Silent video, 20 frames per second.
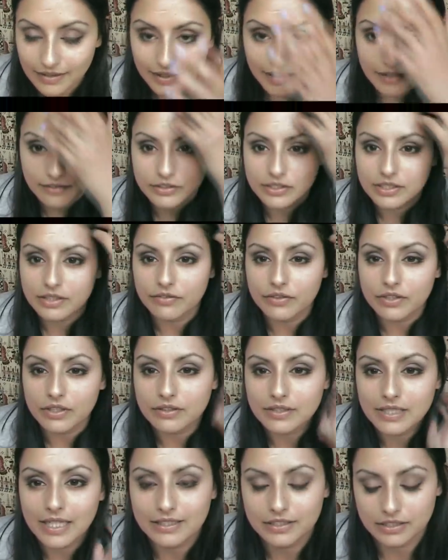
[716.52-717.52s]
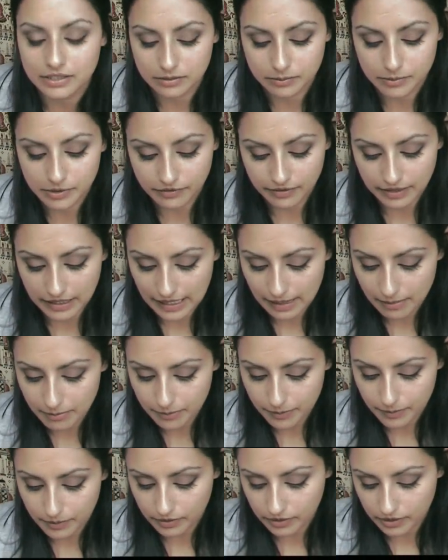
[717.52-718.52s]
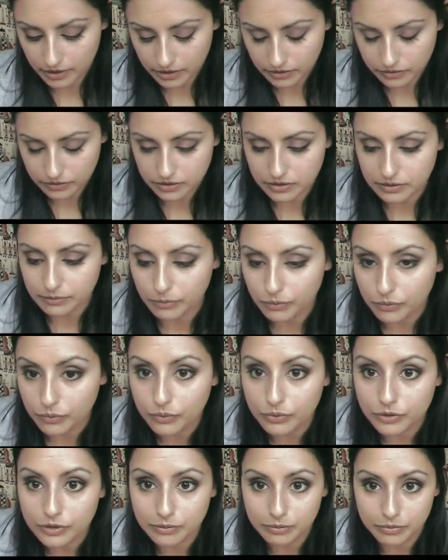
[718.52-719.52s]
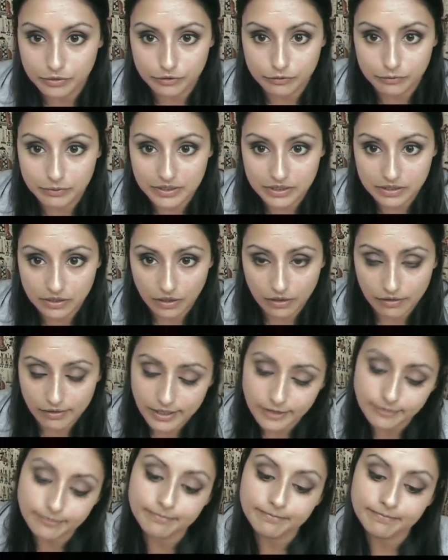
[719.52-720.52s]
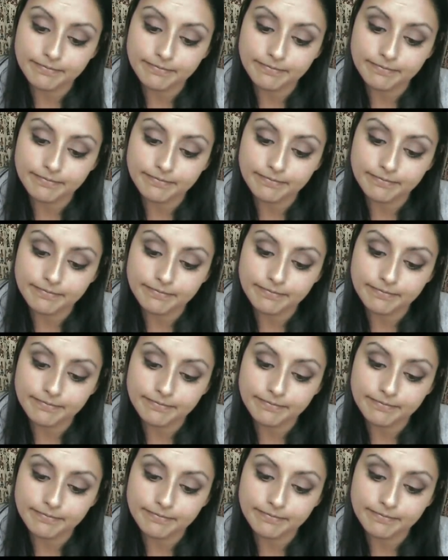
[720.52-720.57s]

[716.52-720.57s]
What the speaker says: Now just giving those lashes a bit of a clamp, and I'm going to use some waterproof mascara.